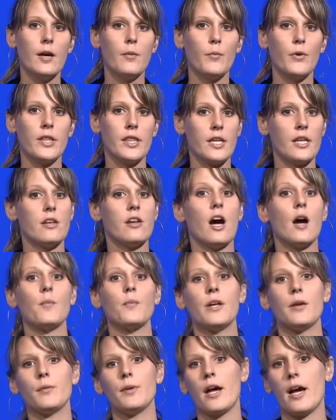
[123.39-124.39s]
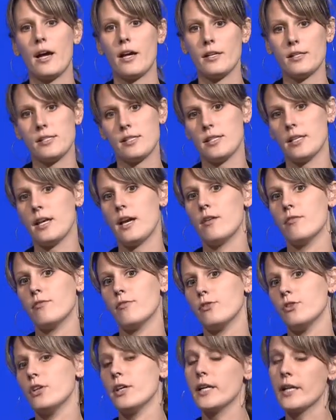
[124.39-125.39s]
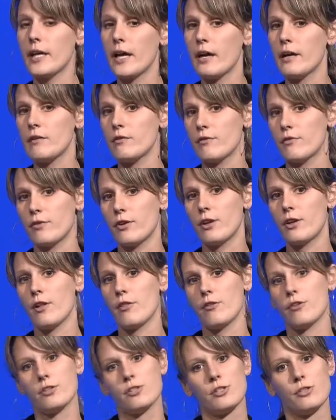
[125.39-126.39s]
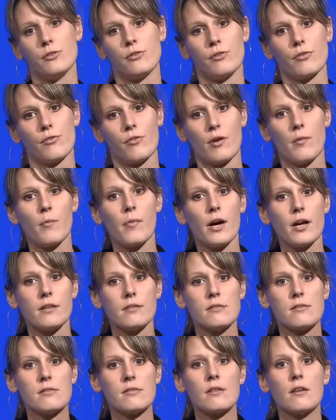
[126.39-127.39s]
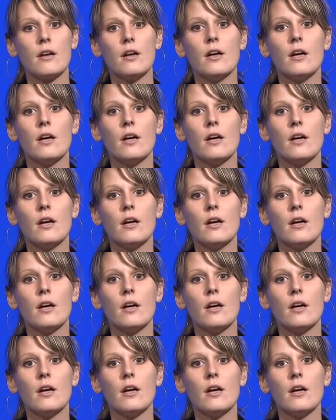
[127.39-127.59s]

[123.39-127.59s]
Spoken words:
but then not be able to get food again for another 2 or 3 months.